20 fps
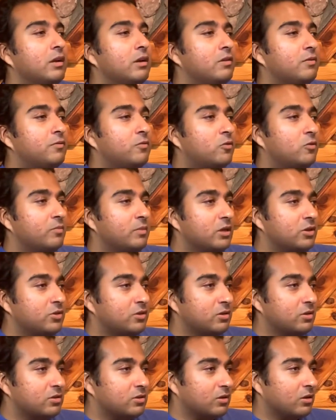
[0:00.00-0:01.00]
their
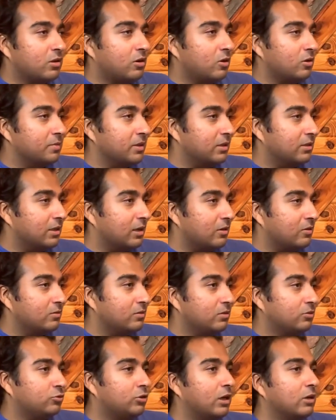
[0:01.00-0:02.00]
formations are calming
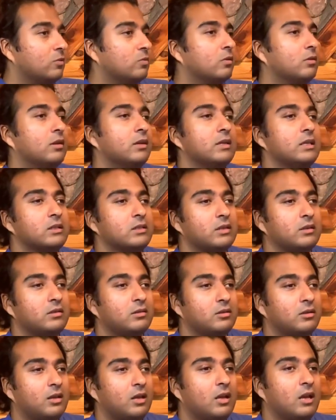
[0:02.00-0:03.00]
down,
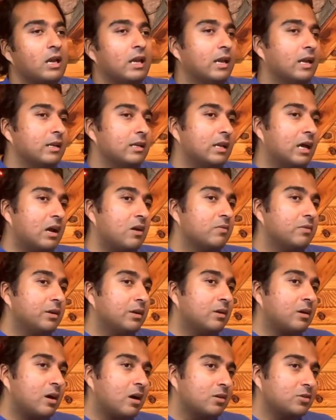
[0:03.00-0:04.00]
tranquilizing. And now
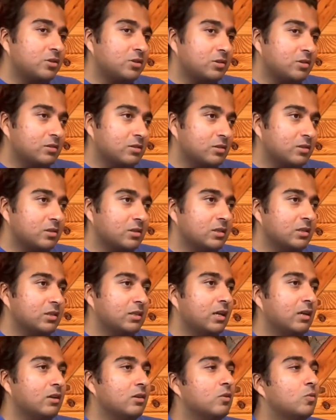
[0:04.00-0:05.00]
their consciousness
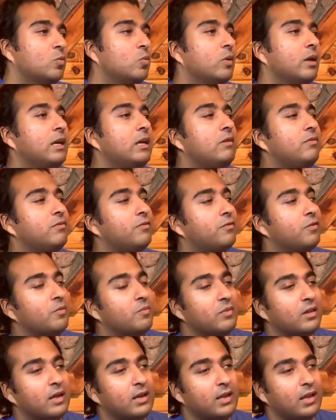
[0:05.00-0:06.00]
is getting away
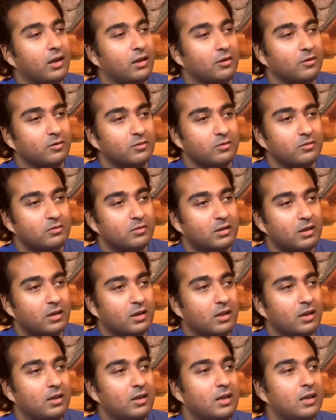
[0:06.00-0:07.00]
from that anger.
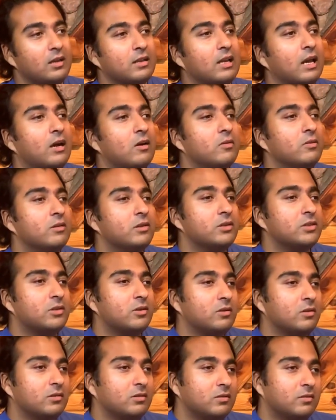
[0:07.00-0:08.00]
And now they're
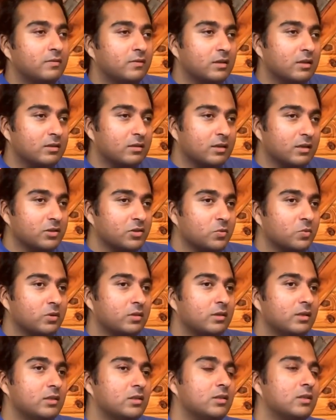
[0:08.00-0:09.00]
starting to realize
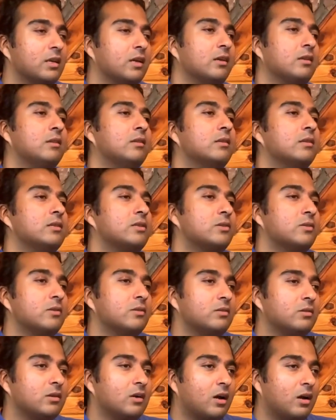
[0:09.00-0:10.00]
what they said, and they
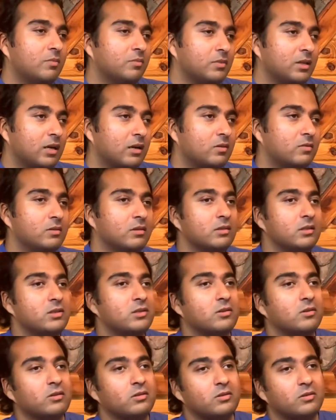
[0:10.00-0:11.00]
start to calm down, and
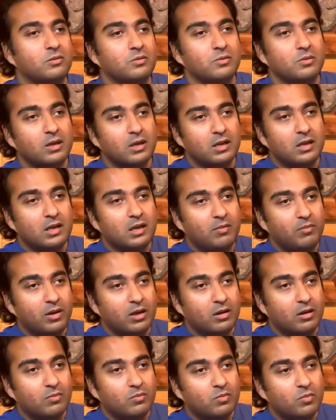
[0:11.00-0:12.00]
they start to
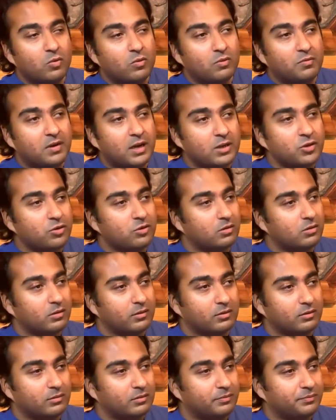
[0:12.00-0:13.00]
become more
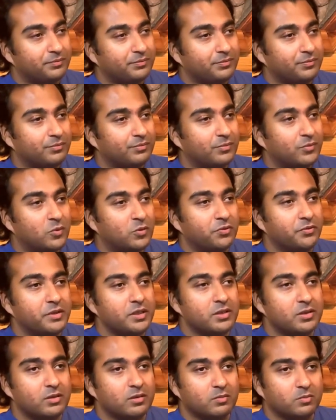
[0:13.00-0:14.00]
rational, more
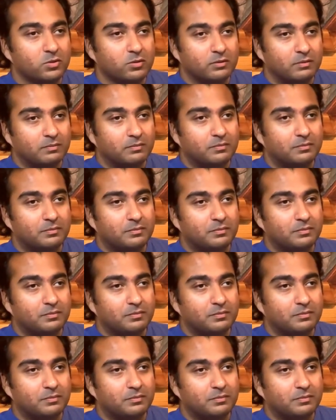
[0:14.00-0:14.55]
reasonable.